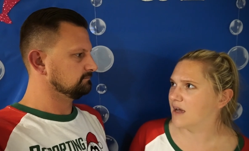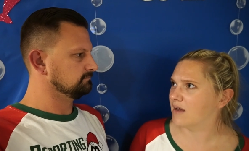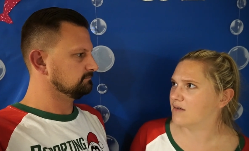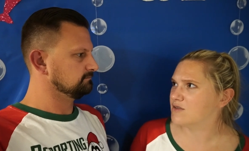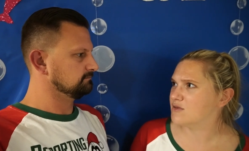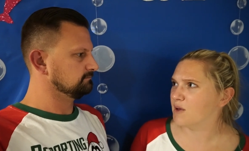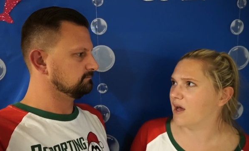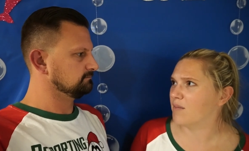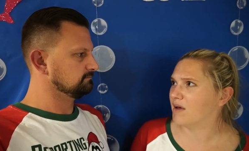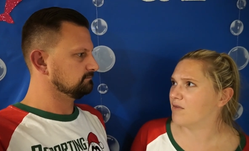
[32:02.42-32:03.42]
Speaker 1: I could just play
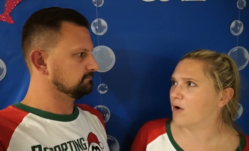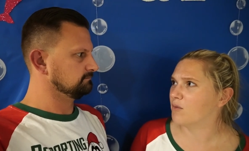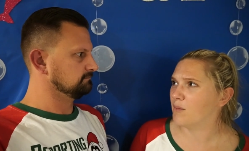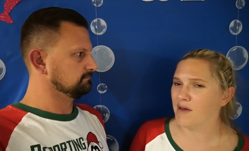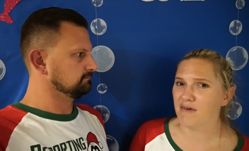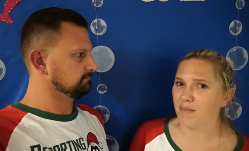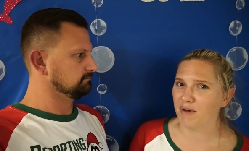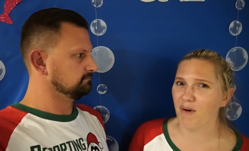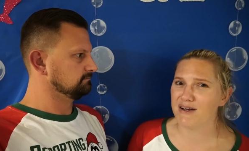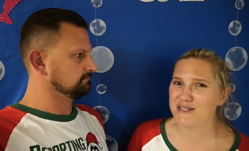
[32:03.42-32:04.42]
on my phone while my family
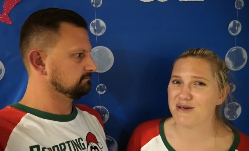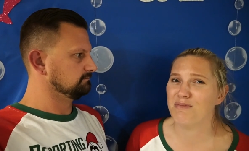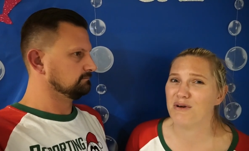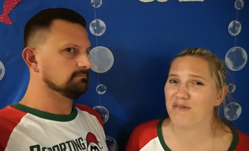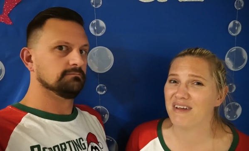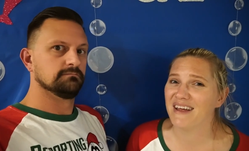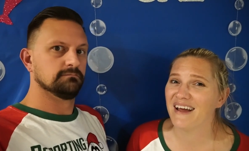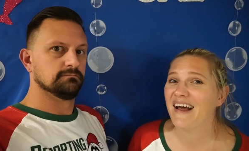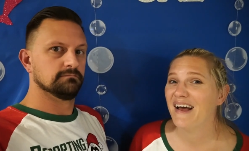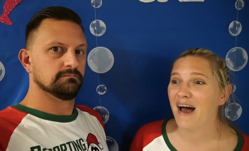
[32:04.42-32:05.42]
watched the movie.
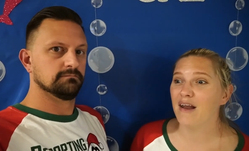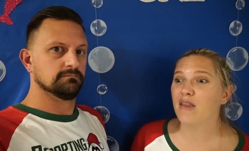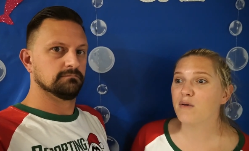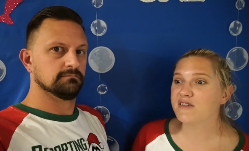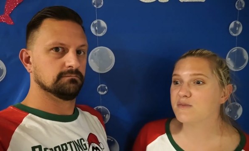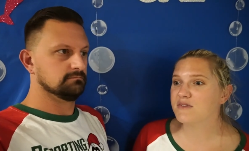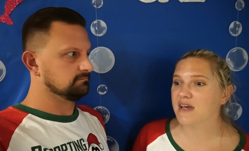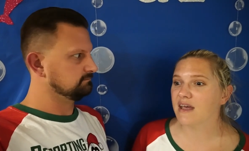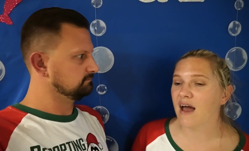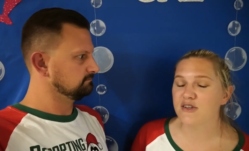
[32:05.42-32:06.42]
Another person was
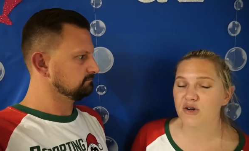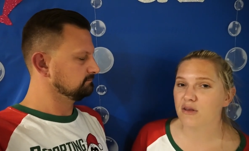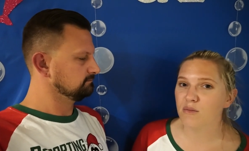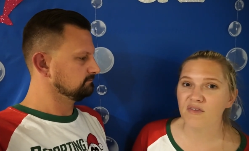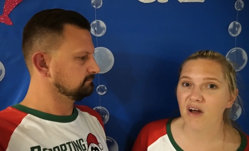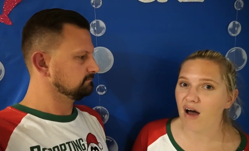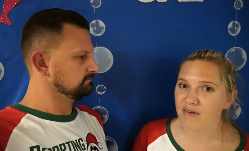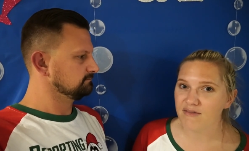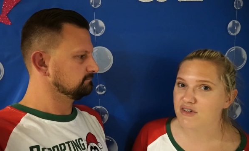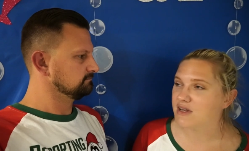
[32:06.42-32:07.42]
like, yeah, I turned the movie off after